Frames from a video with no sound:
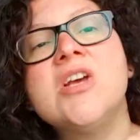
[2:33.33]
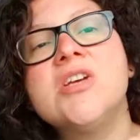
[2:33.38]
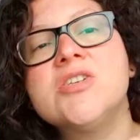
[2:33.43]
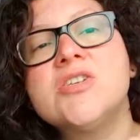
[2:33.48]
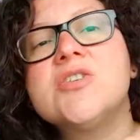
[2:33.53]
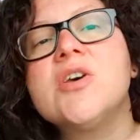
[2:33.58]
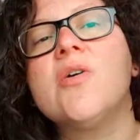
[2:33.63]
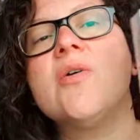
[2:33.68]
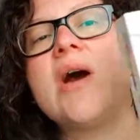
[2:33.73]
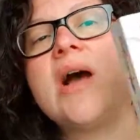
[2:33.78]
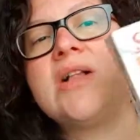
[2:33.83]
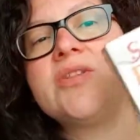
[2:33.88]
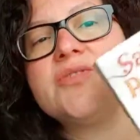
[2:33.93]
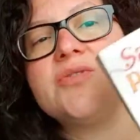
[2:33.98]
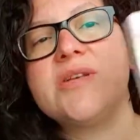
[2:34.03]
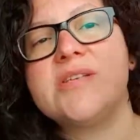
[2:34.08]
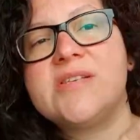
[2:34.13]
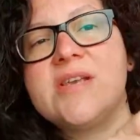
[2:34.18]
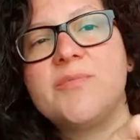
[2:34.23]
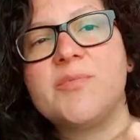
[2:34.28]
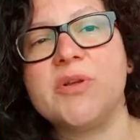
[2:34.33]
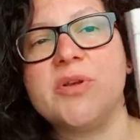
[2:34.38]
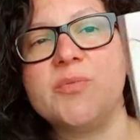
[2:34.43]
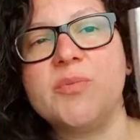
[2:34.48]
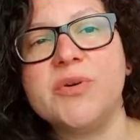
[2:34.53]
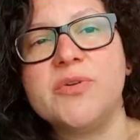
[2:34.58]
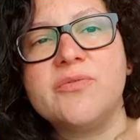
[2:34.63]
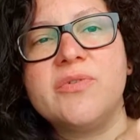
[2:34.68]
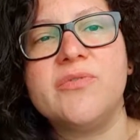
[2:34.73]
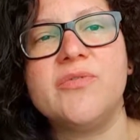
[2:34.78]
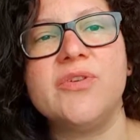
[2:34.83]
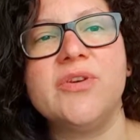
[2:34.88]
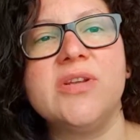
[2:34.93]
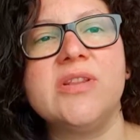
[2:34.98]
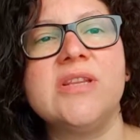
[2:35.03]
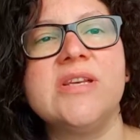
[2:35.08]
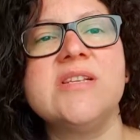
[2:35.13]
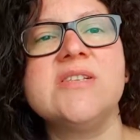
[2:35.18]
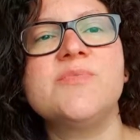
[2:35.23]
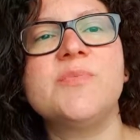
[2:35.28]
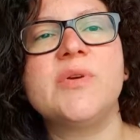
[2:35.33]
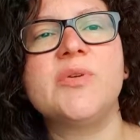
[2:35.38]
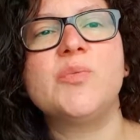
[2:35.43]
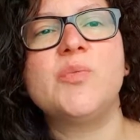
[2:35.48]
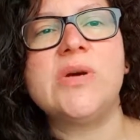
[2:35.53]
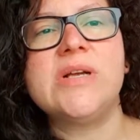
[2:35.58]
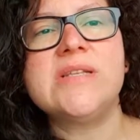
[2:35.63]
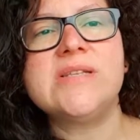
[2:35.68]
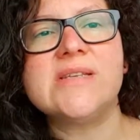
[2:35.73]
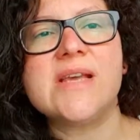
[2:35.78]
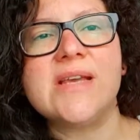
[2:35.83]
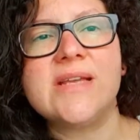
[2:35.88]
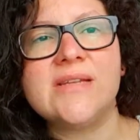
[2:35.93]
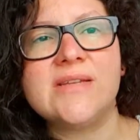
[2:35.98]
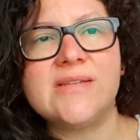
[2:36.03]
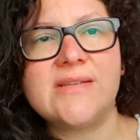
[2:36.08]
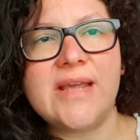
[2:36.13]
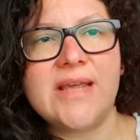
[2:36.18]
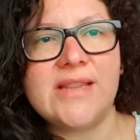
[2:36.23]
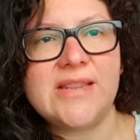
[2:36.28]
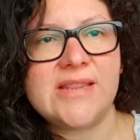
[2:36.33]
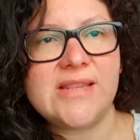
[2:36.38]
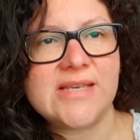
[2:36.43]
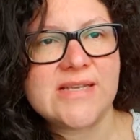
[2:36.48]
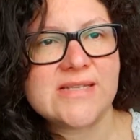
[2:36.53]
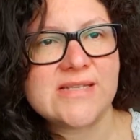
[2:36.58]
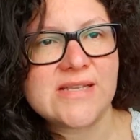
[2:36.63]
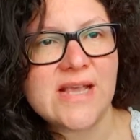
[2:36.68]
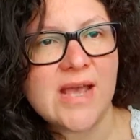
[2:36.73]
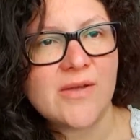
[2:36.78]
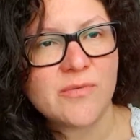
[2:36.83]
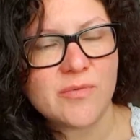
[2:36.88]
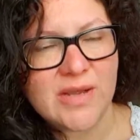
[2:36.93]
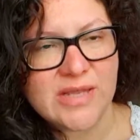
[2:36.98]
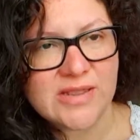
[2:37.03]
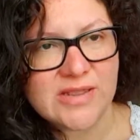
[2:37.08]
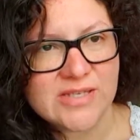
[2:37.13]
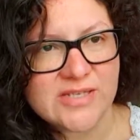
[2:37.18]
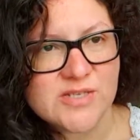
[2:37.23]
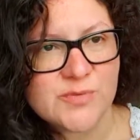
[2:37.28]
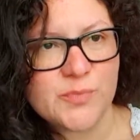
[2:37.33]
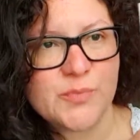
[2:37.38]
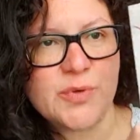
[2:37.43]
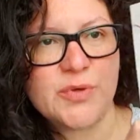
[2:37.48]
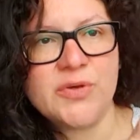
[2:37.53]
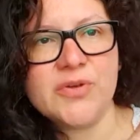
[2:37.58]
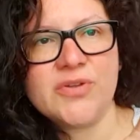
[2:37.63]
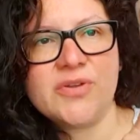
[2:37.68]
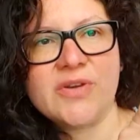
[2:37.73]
So I'll do a separate book review on this. But once I did this, I read this book.